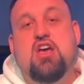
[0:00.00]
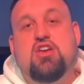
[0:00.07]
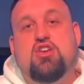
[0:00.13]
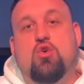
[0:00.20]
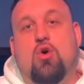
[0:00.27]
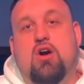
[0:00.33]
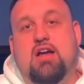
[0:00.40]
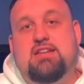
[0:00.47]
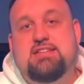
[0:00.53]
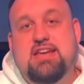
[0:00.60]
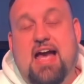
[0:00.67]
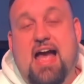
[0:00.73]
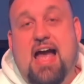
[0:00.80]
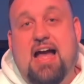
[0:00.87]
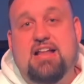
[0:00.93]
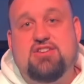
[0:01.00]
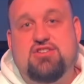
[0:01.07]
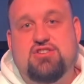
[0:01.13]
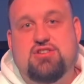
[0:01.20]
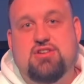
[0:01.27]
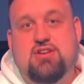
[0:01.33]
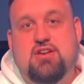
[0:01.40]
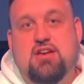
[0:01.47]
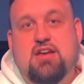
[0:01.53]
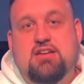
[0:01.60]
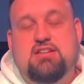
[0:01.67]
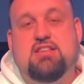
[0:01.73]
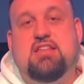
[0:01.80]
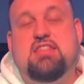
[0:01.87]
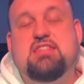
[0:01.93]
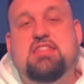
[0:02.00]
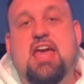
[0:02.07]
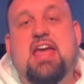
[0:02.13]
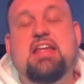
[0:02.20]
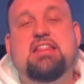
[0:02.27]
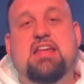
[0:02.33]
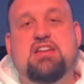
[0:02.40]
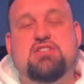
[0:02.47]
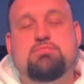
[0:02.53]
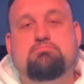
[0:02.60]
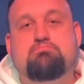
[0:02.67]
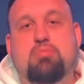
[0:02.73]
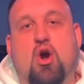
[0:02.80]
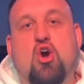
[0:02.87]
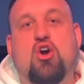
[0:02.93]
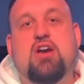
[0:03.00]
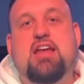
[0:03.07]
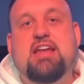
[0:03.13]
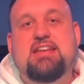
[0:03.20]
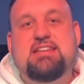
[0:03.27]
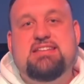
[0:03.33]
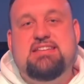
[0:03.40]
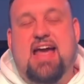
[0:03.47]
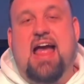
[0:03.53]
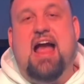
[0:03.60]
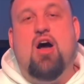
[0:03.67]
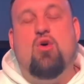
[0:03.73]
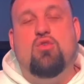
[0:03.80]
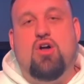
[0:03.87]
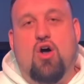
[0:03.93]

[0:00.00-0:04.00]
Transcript: You are attached to the thing that is burning down